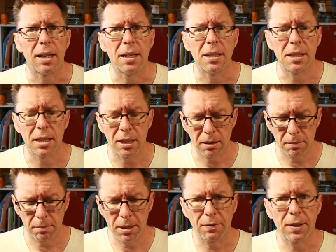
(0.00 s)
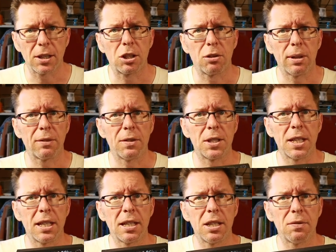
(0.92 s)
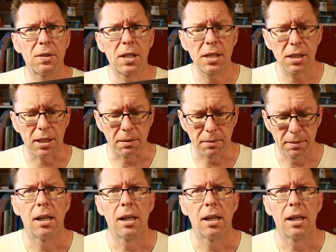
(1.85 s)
and many thanks to Greg for sending this for testing.